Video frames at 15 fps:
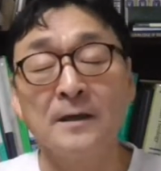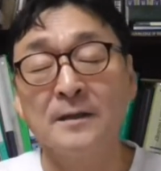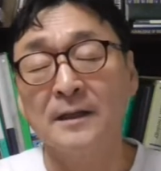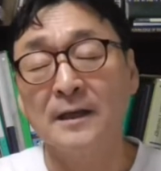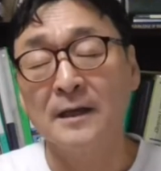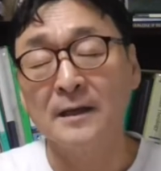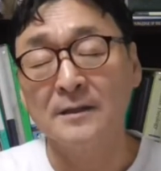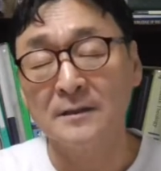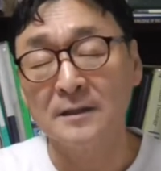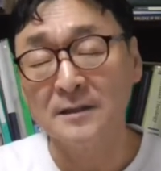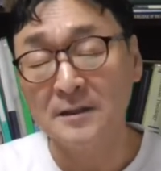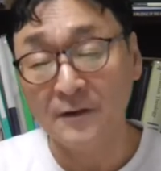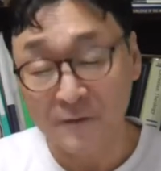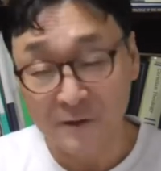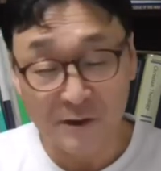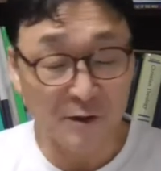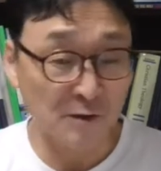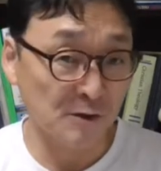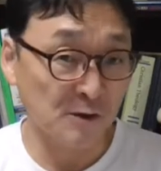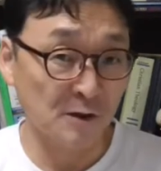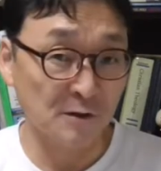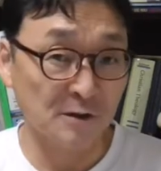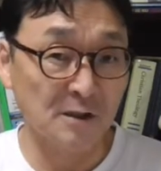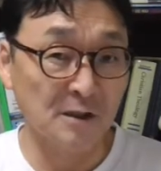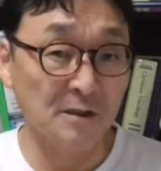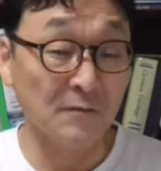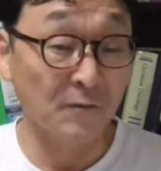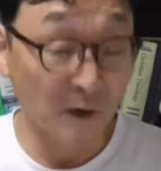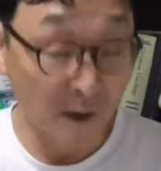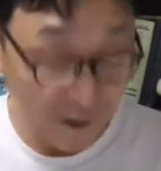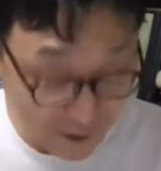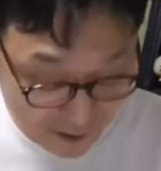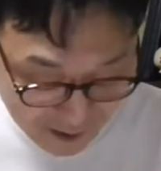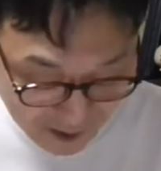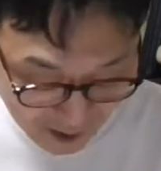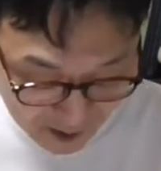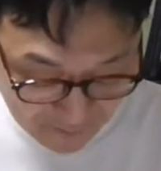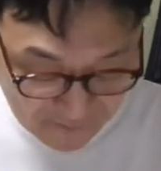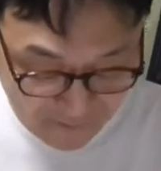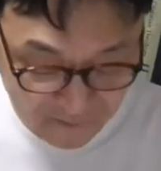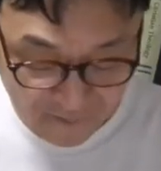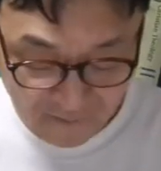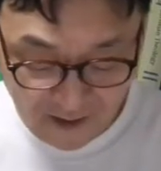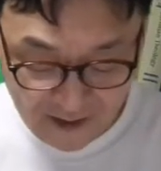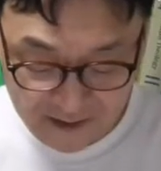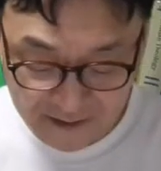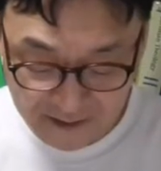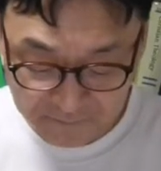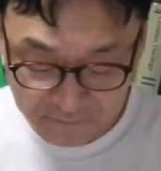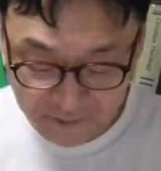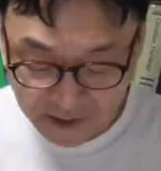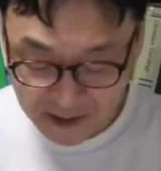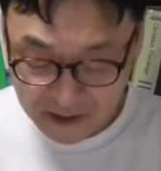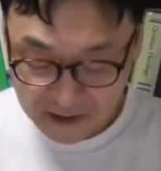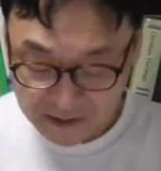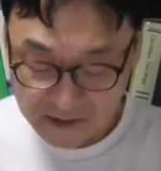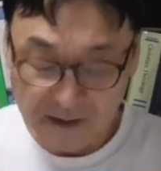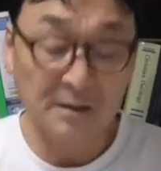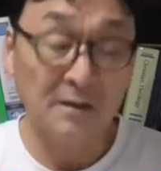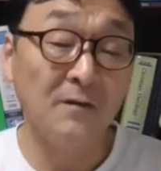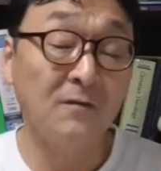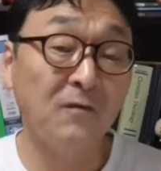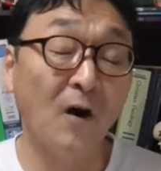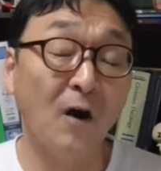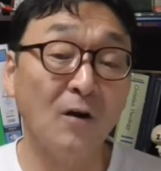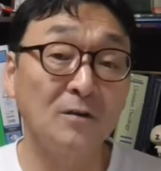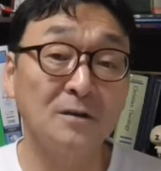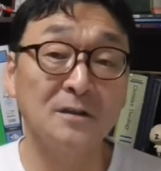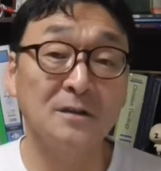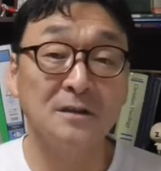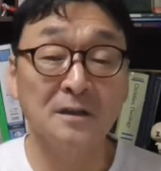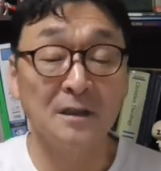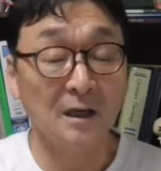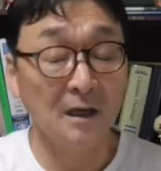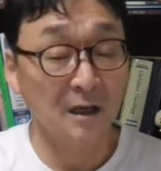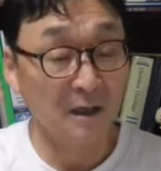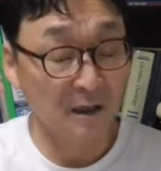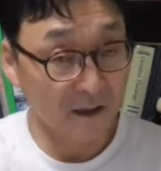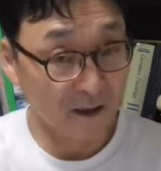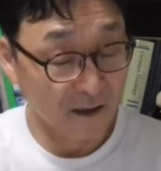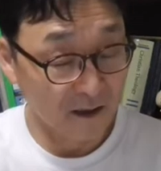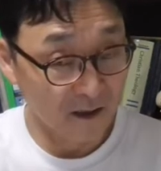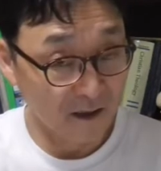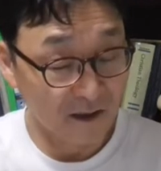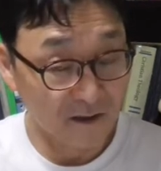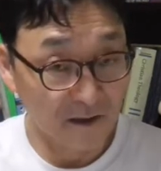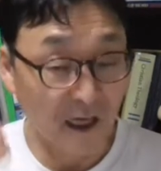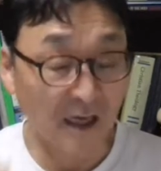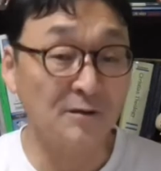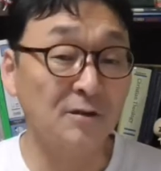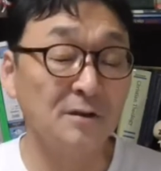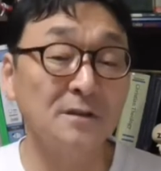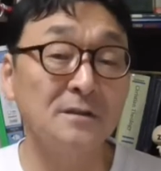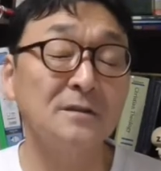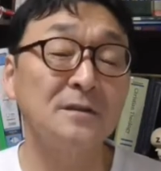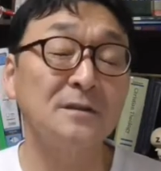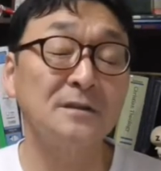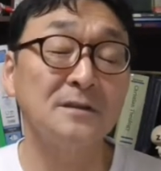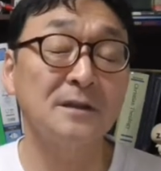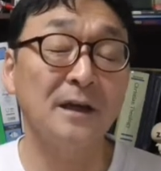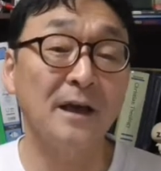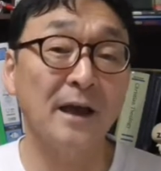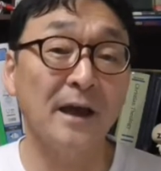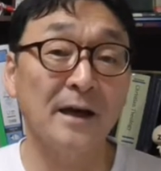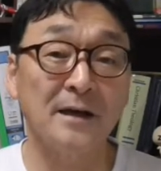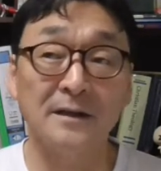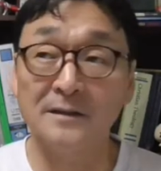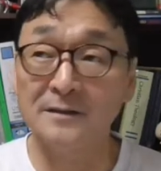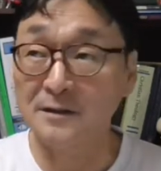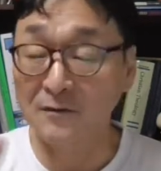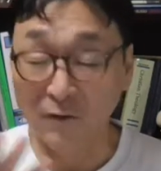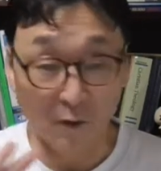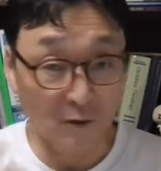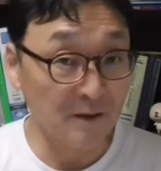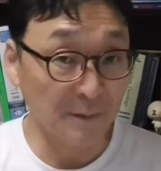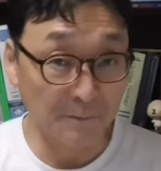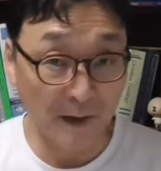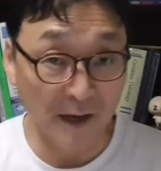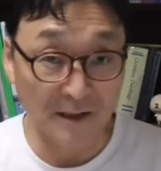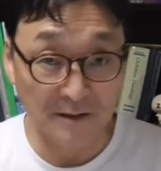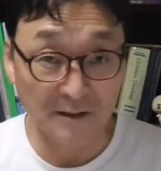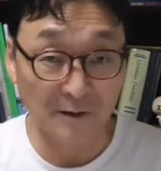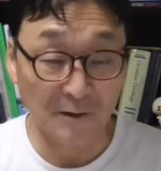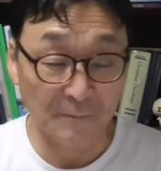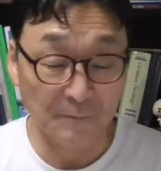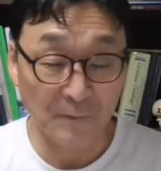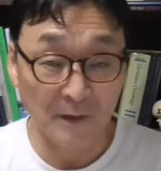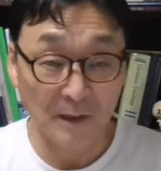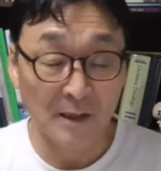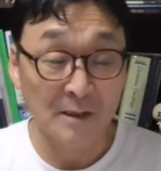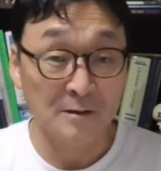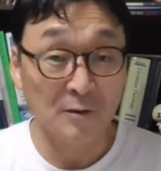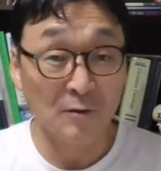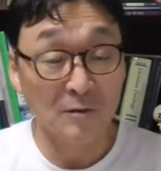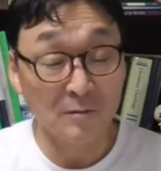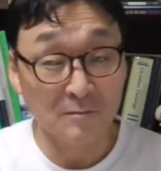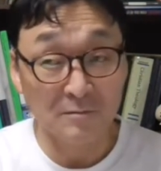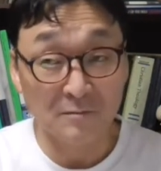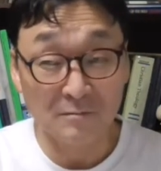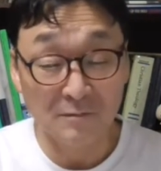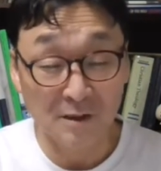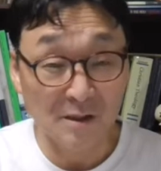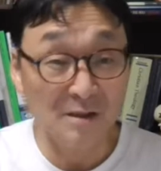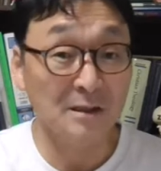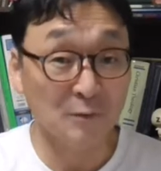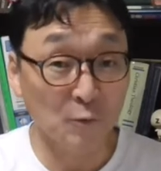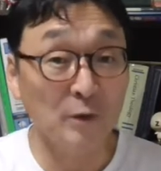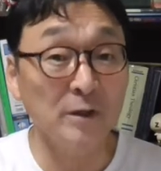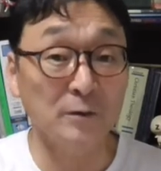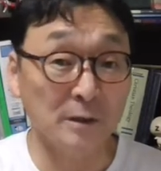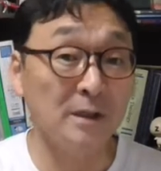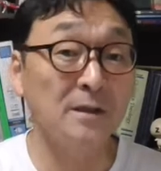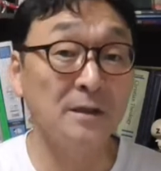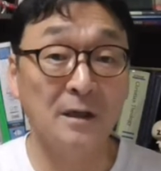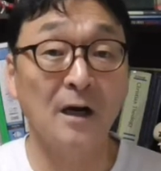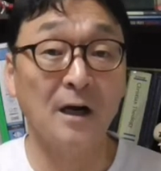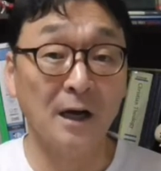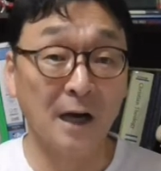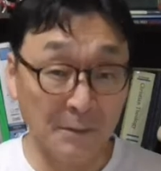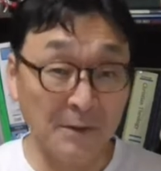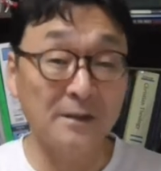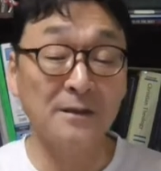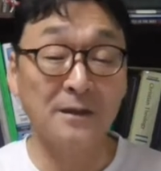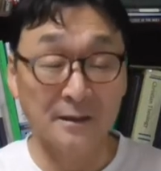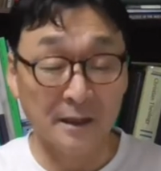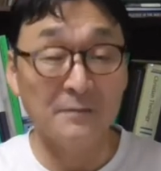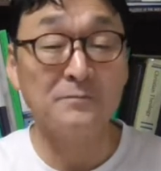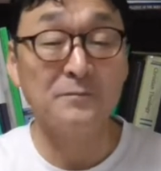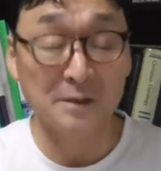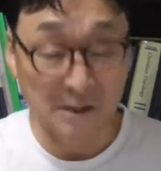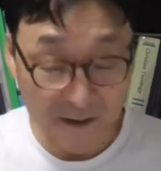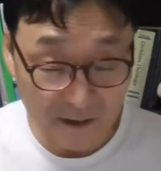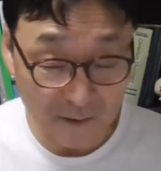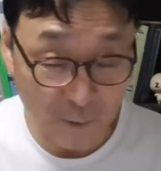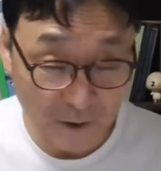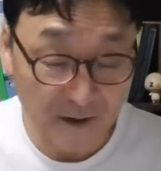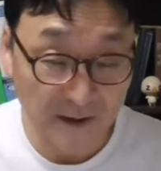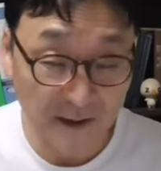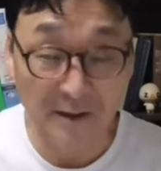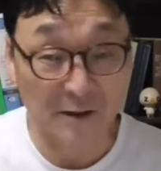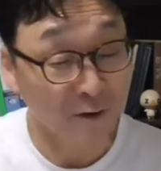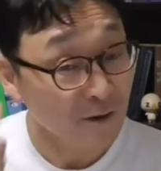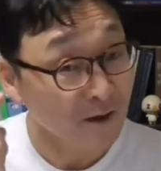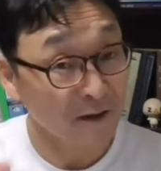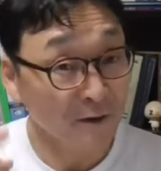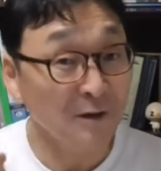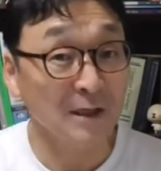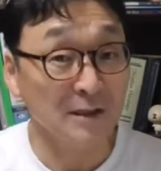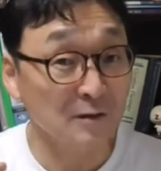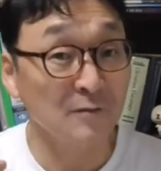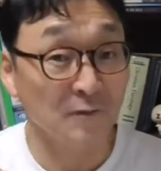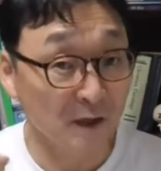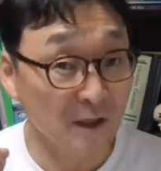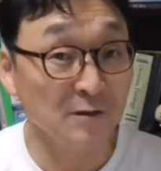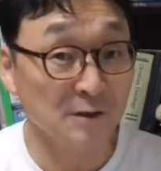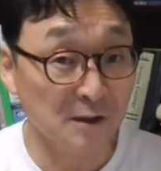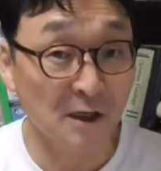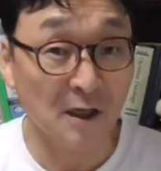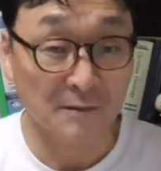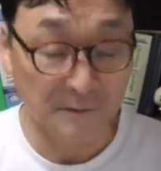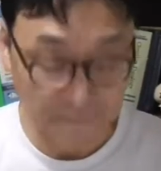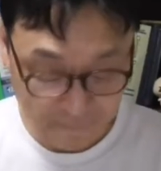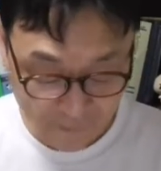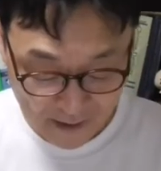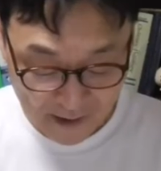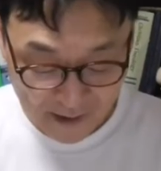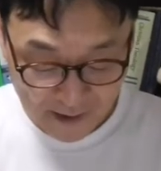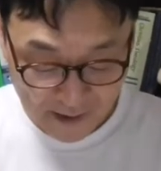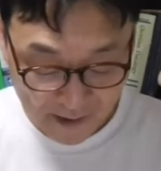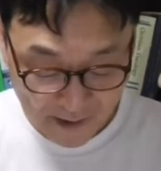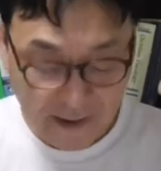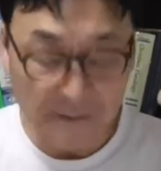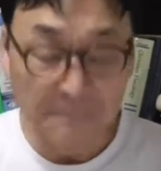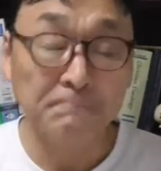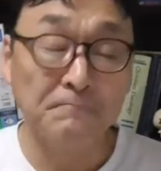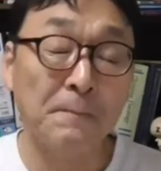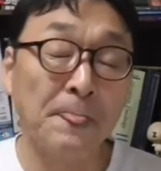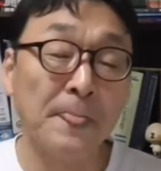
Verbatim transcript: the, this ephesian church did very good job finding these false doctrines and the false apostle so Jesus really uh, commented them. Jesus really said, you, you guys doing very good job. And